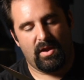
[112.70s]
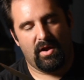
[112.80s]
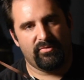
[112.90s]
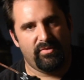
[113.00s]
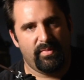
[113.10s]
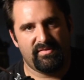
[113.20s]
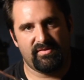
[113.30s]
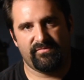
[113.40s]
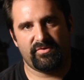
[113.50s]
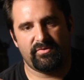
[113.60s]
Other than the
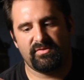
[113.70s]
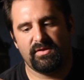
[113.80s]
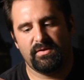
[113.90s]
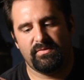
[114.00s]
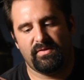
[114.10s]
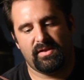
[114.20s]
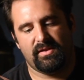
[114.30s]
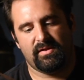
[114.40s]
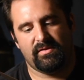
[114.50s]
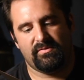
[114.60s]
difficulty that it
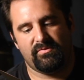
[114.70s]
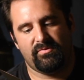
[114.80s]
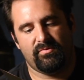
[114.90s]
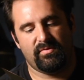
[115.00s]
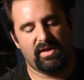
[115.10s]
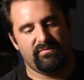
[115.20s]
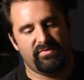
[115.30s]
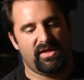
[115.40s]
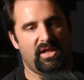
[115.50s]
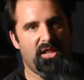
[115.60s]
is to get
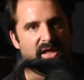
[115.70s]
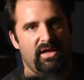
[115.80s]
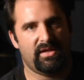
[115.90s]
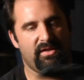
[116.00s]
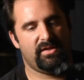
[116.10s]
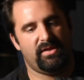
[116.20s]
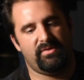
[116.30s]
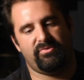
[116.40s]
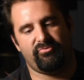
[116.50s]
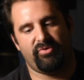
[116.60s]
everything aligned
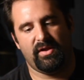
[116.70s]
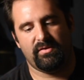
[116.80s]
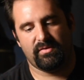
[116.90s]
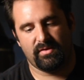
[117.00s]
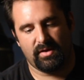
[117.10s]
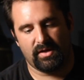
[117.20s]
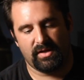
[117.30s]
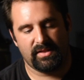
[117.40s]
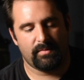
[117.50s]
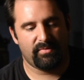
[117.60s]
and straight
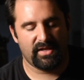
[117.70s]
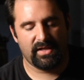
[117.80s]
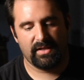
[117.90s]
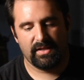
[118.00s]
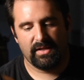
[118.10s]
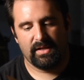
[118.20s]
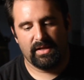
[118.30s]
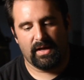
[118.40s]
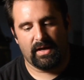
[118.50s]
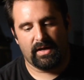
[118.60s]
in the blade,
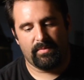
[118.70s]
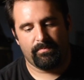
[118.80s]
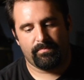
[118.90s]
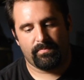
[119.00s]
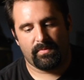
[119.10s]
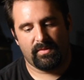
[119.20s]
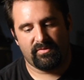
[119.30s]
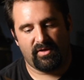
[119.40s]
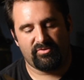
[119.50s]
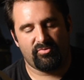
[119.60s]

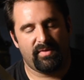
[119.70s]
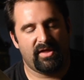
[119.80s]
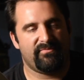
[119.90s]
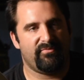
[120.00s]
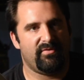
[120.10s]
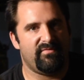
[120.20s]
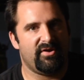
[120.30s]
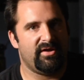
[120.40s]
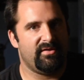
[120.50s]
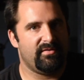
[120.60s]
this also makes for a
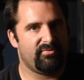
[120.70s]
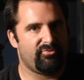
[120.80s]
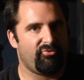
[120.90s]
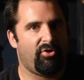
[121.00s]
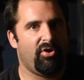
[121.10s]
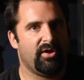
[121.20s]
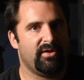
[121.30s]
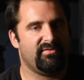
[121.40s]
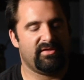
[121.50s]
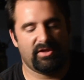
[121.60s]
very strong
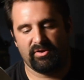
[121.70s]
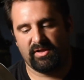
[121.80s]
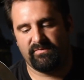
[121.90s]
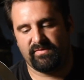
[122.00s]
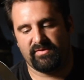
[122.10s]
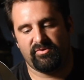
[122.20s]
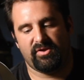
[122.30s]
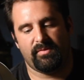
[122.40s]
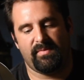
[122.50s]
and secure knife, as you can